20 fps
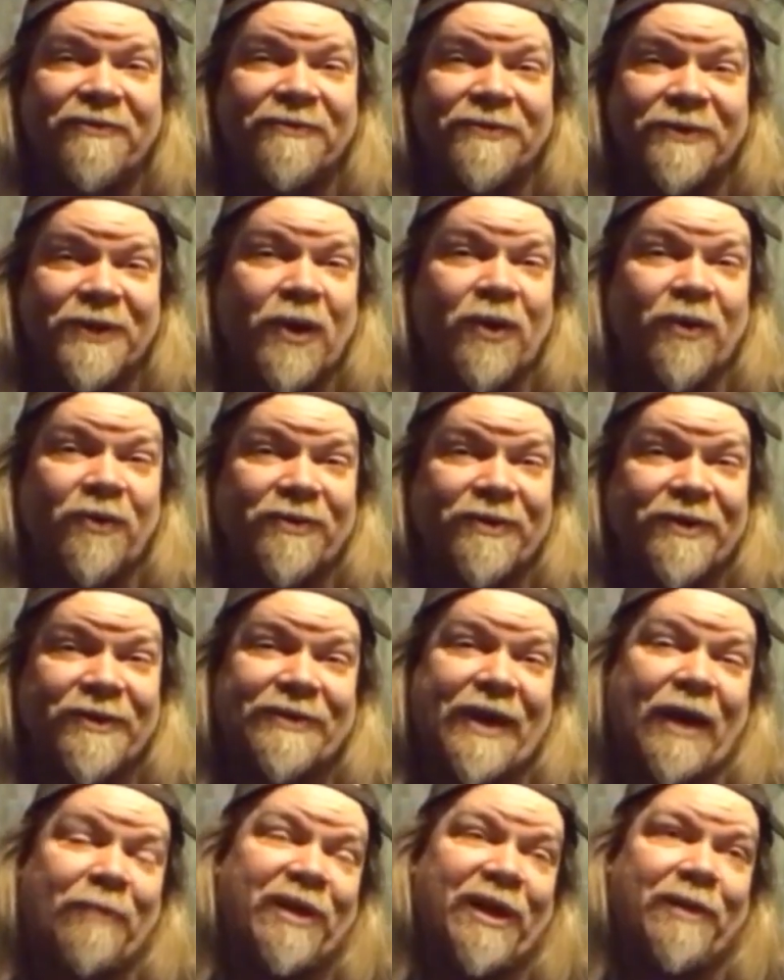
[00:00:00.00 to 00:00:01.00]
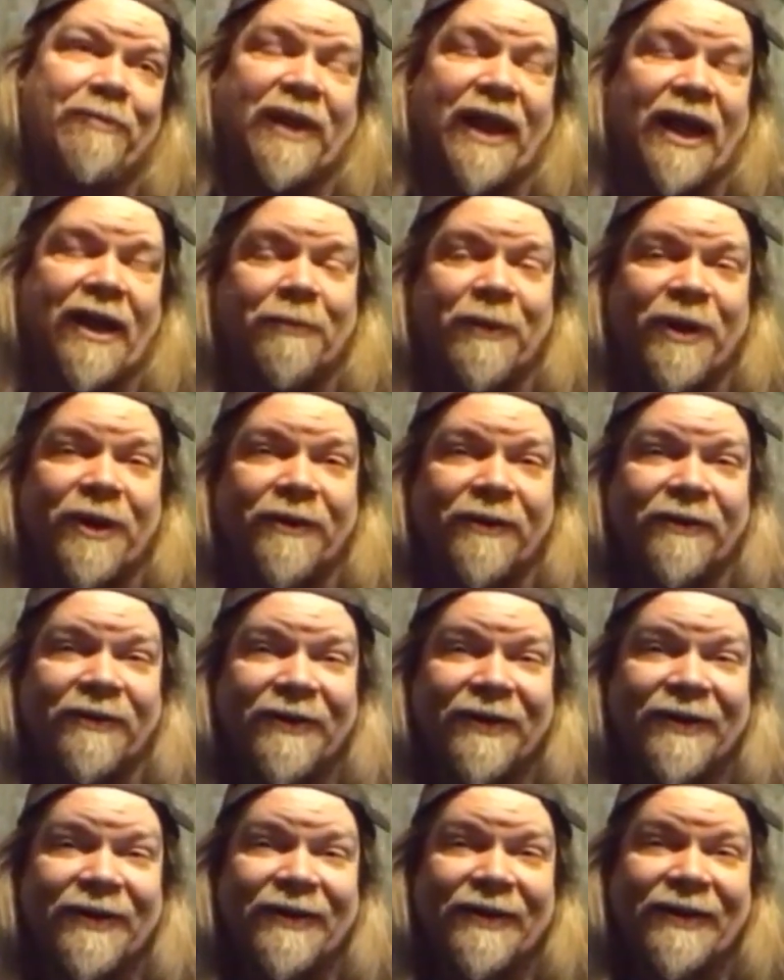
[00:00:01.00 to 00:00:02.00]
You know, I played black metal,
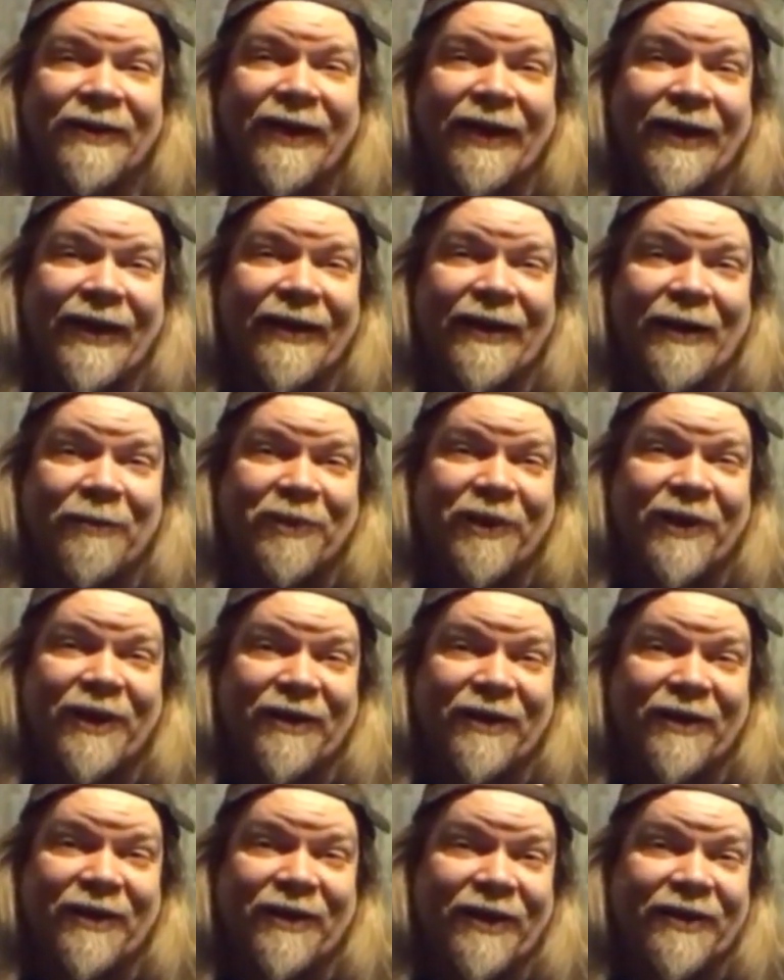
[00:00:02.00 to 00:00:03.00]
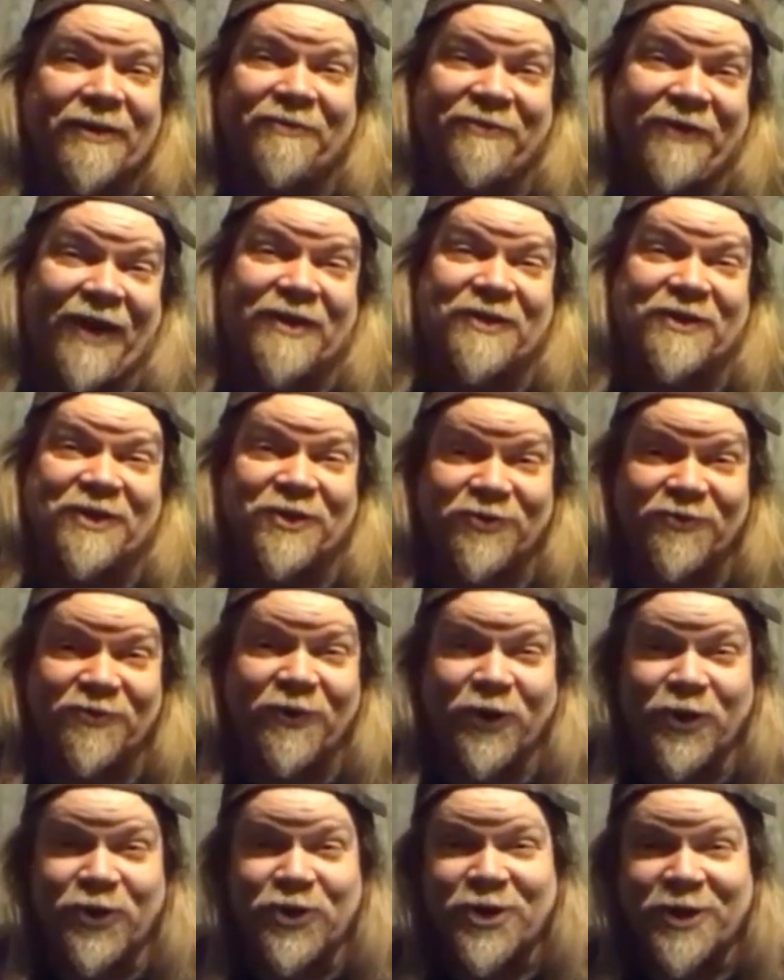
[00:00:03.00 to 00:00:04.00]
and I play like the fastest
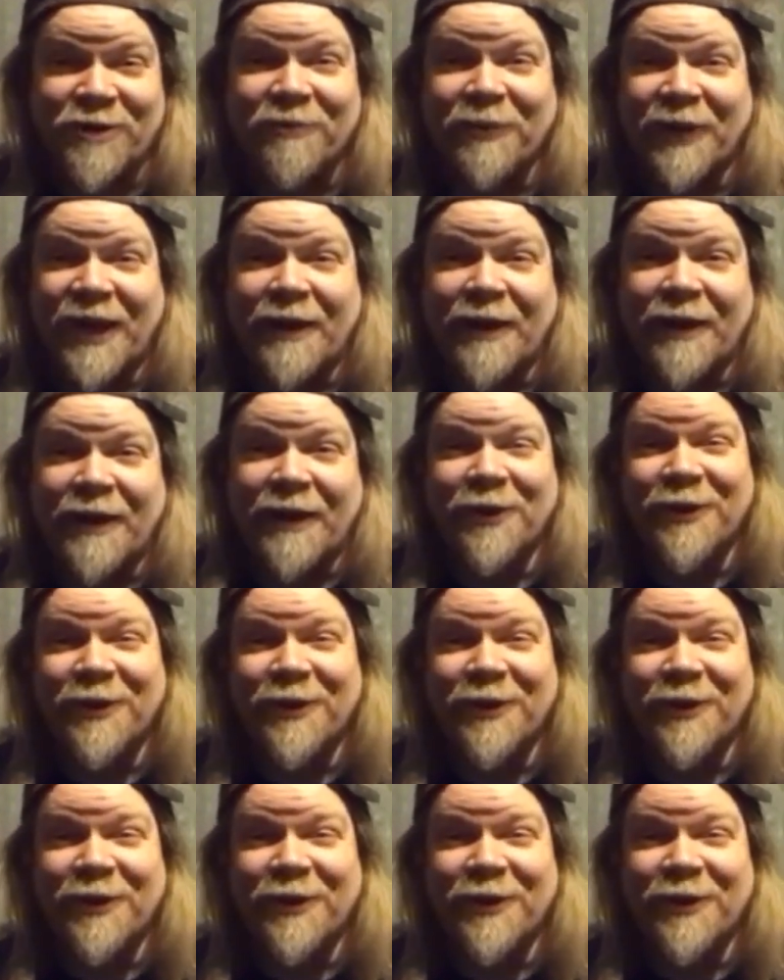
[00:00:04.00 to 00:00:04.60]
version of Black Metal,